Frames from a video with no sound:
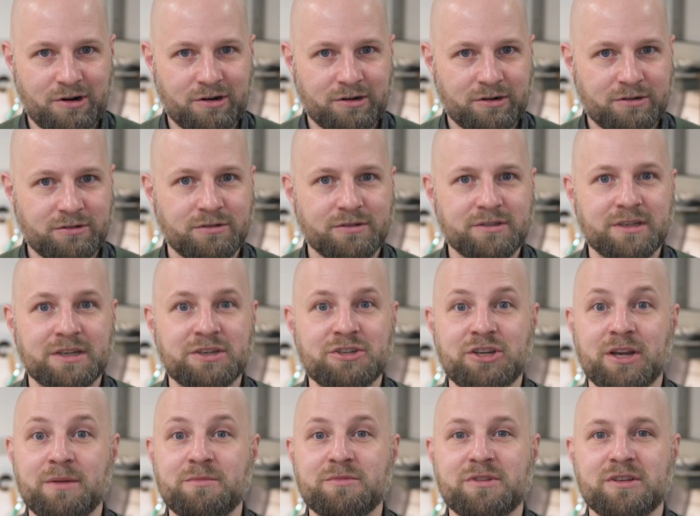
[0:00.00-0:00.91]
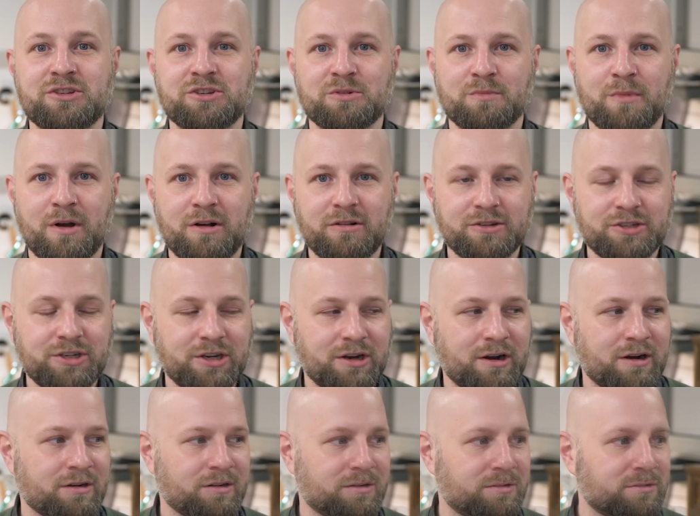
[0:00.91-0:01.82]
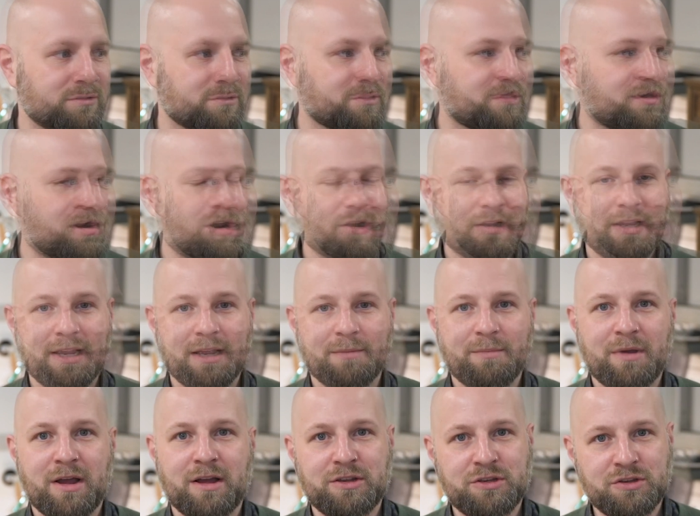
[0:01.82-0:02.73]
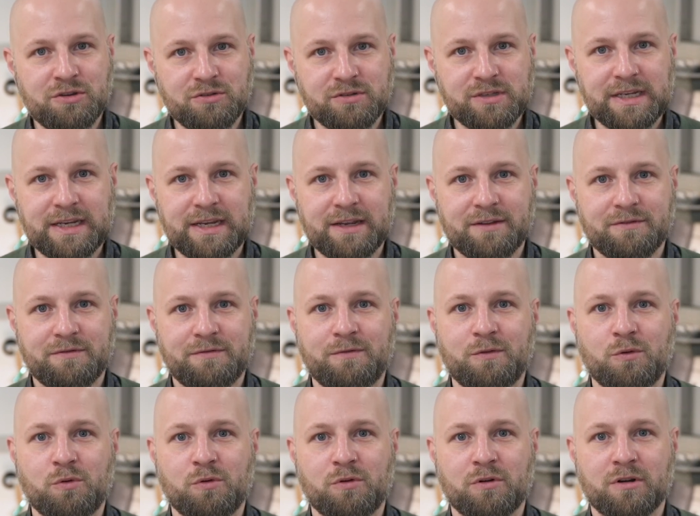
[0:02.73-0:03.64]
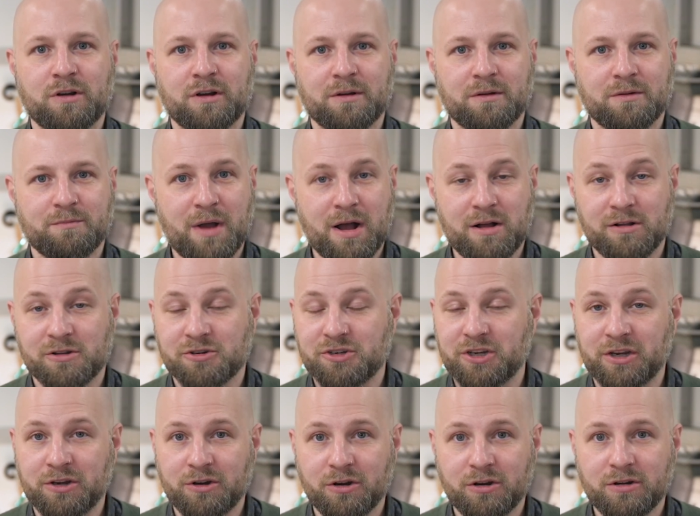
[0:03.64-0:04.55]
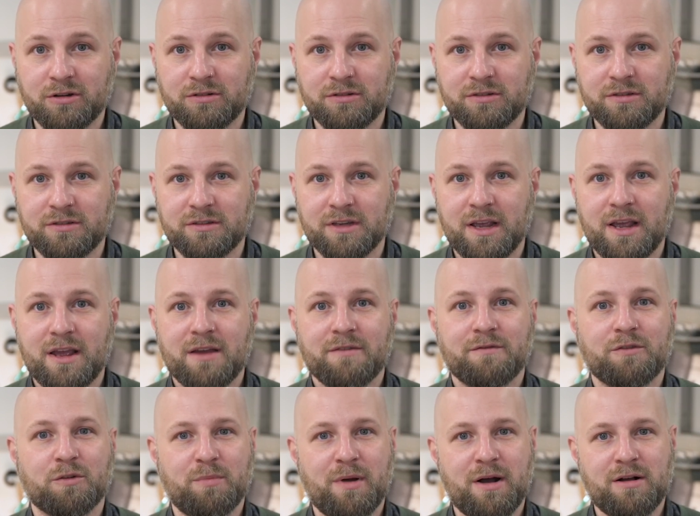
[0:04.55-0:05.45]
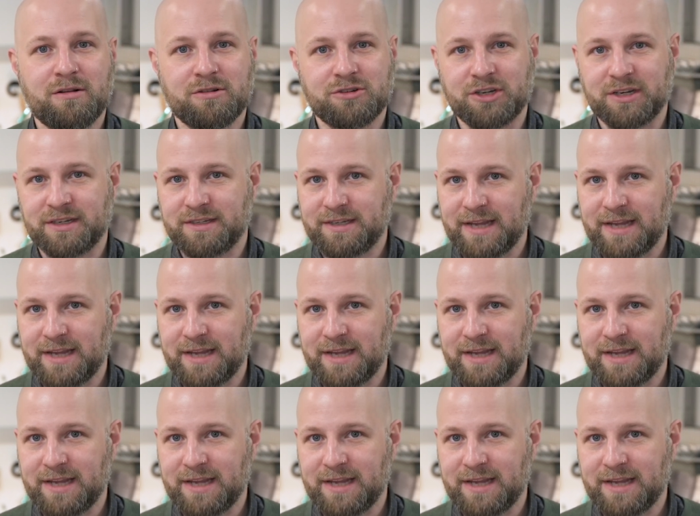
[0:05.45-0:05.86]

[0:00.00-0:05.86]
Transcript: articles and gems and gemology articles talking about using it for polishing girdles, for polishing